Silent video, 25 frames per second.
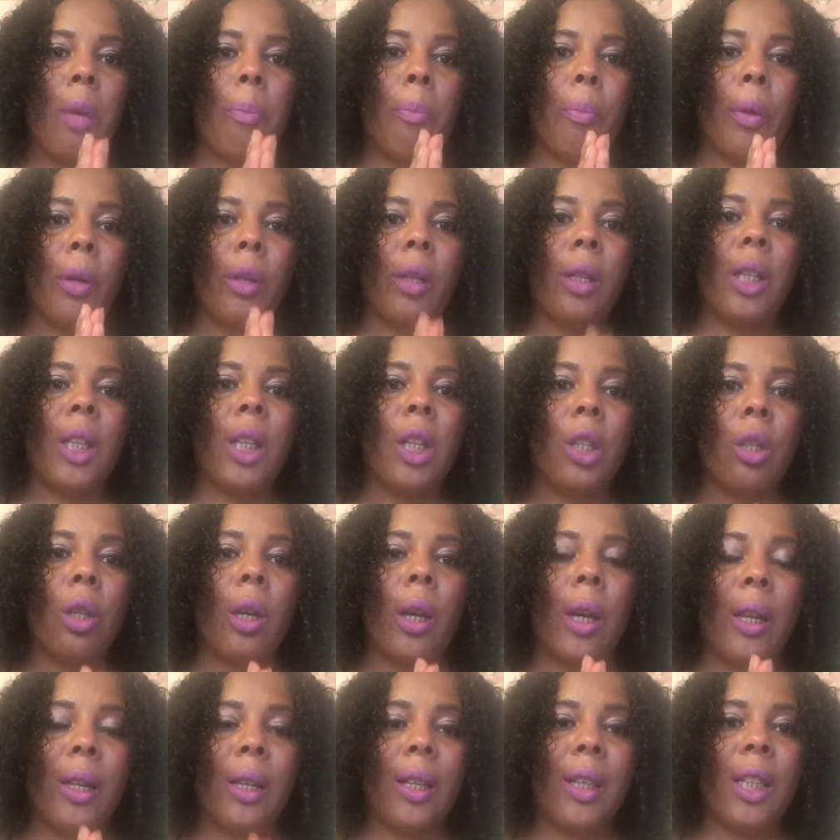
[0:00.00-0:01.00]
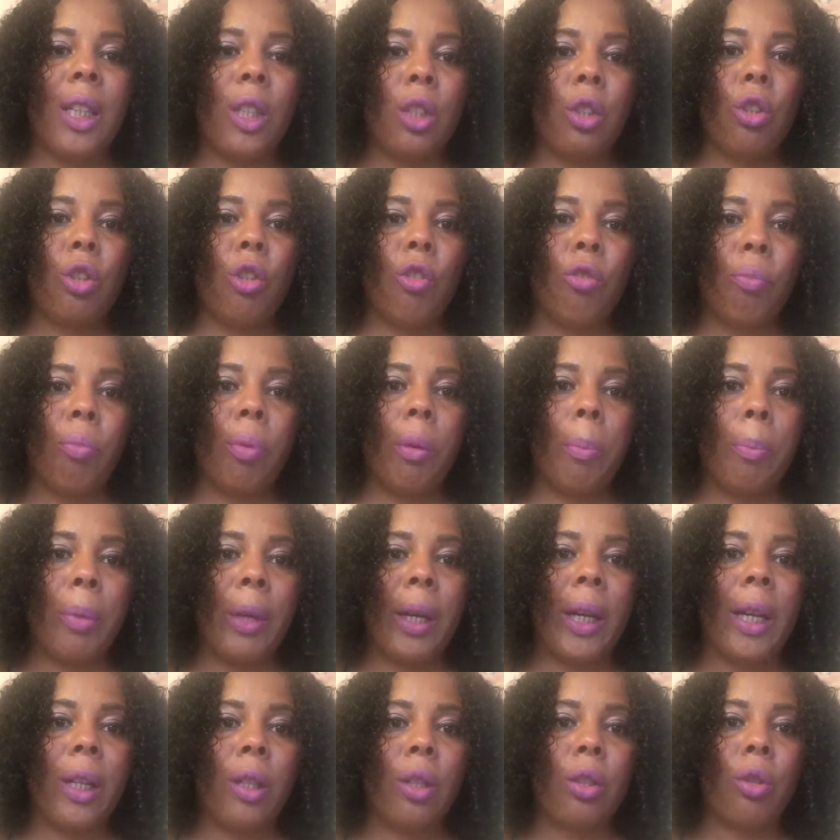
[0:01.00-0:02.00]
but at least you've
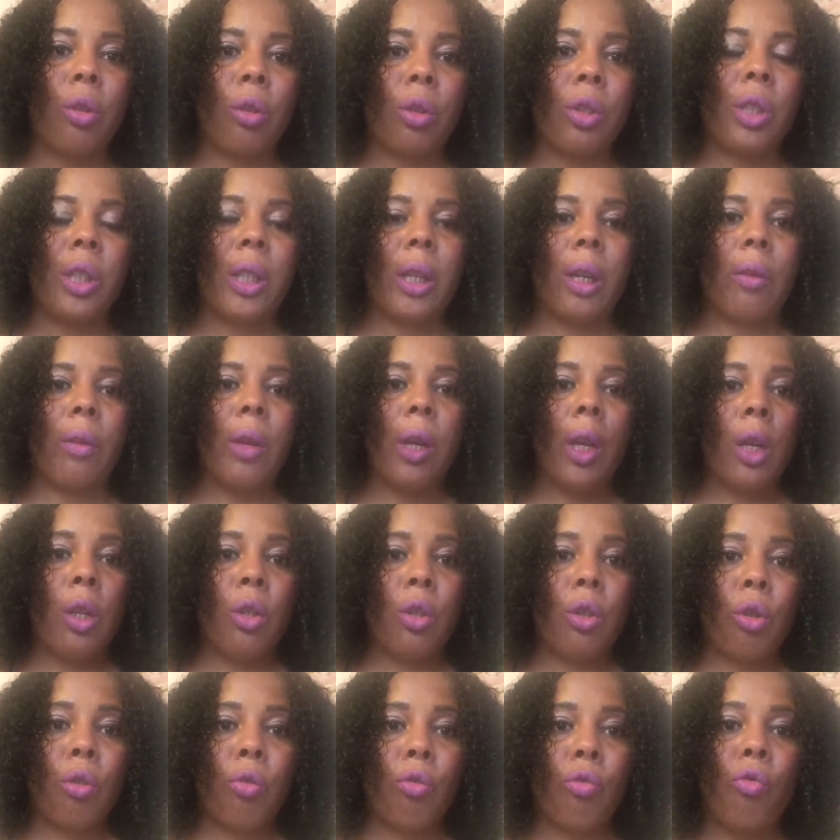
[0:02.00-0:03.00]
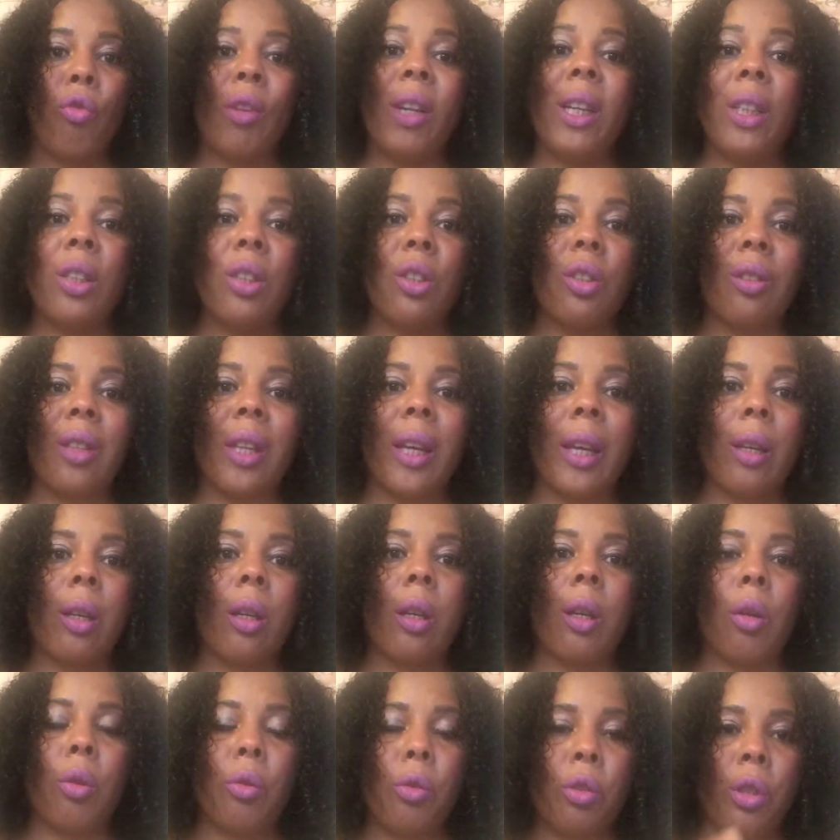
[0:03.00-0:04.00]
prepared yourself to reach that goal.